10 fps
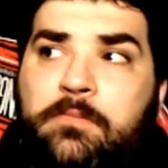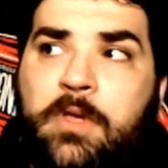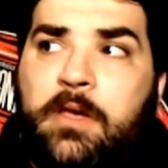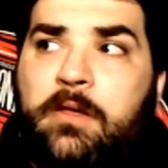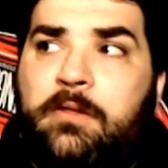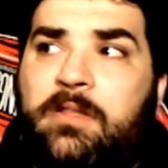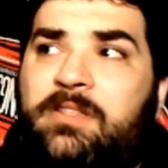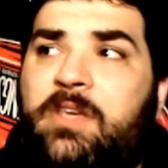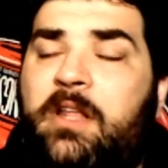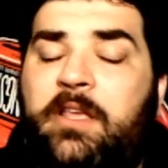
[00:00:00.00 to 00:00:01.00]

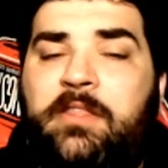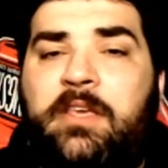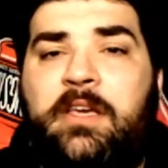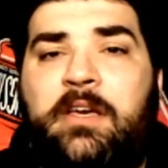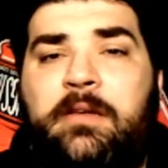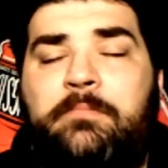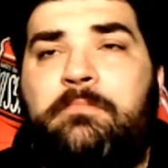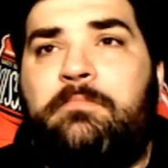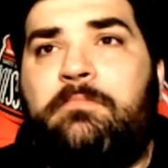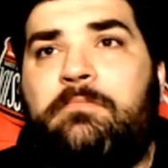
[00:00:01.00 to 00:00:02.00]
it's kind of like the
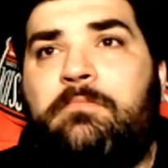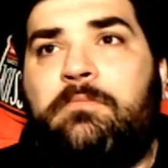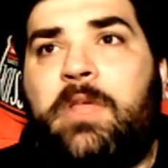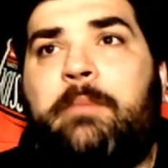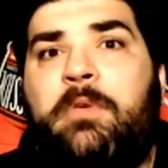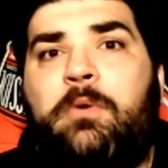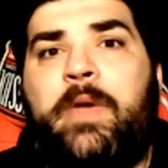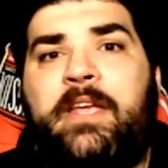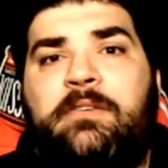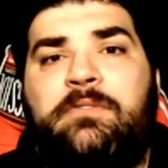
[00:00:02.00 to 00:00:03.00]
light
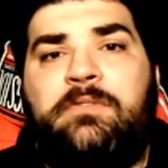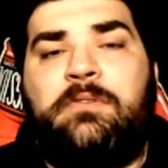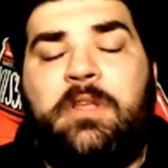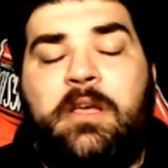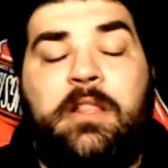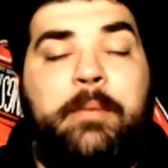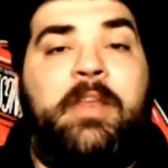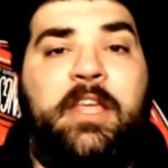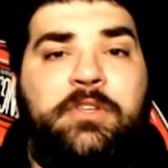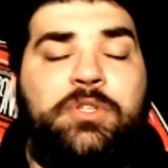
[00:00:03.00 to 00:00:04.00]
middleweight
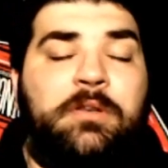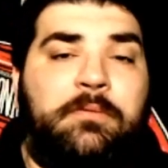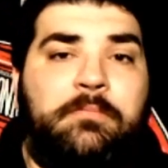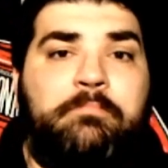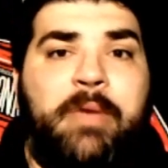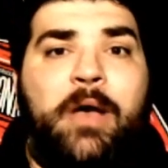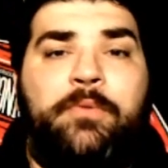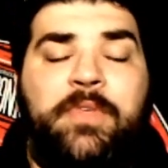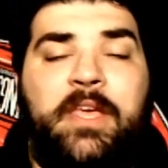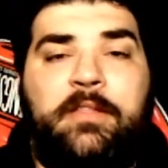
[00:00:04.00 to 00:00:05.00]
elimination
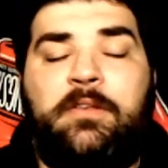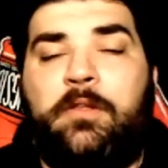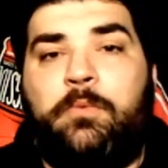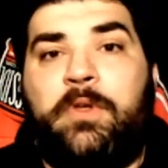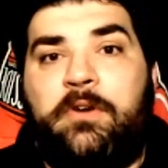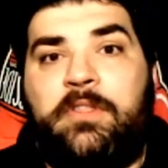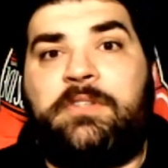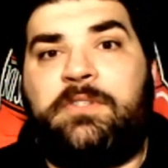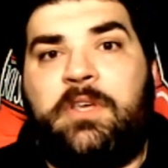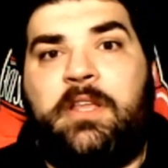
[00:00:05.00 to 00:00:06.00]
bout thing. You know, the winner of
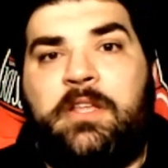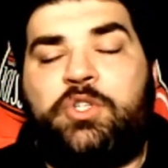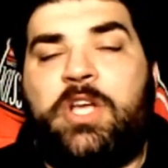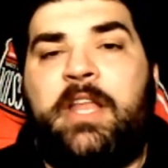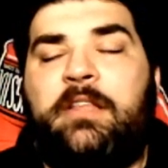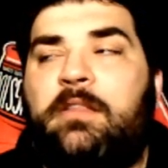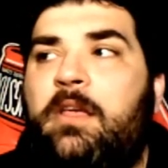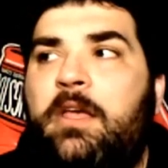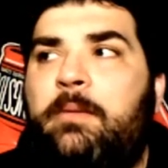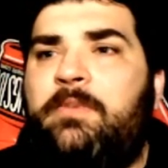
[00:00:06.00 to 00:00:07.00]
this is going to get a shot at
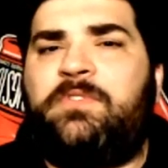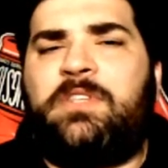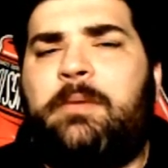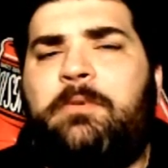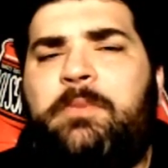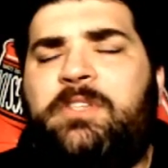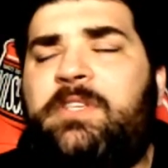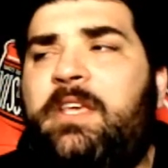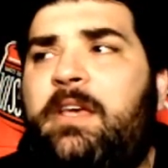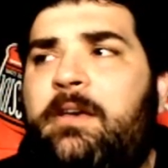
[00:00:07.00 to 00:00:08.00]
least the
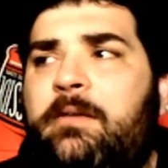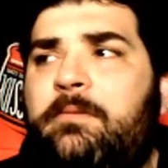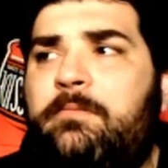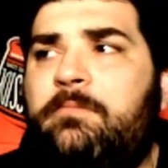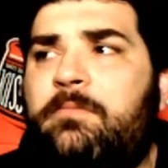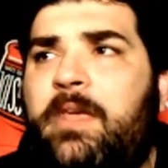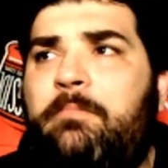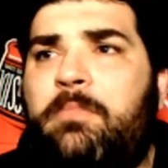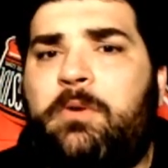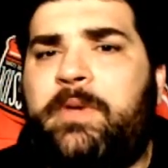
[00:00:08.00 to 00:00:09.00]
WBC
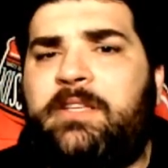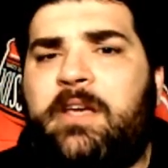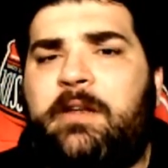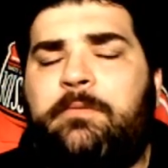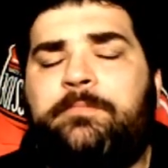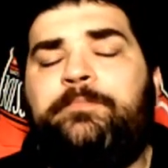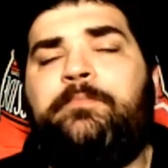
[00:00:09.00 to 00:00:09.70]
light middleweight title.